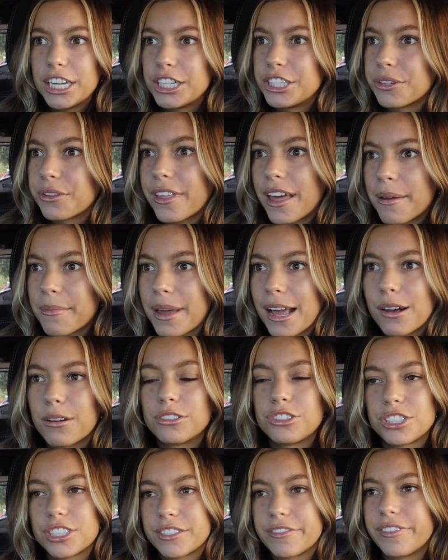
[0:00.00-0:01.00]
to do them. I
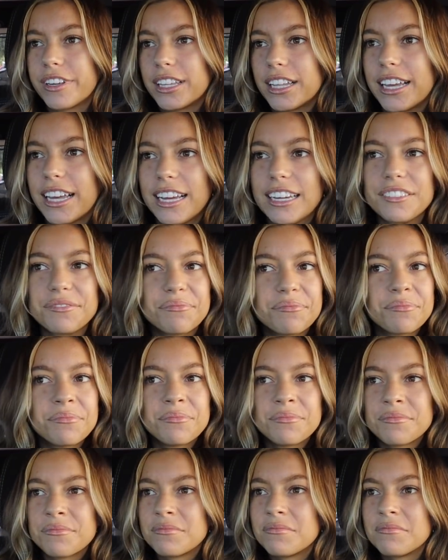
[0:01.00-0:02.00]
was just feeling
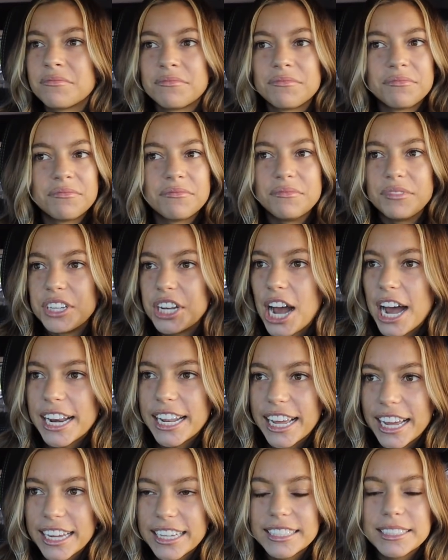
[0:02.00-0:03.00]
not
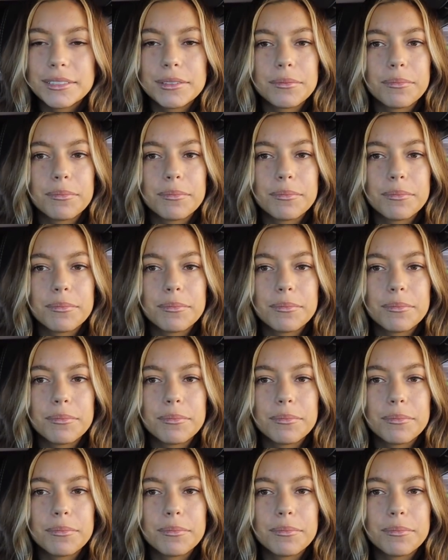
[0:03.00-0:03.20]
it.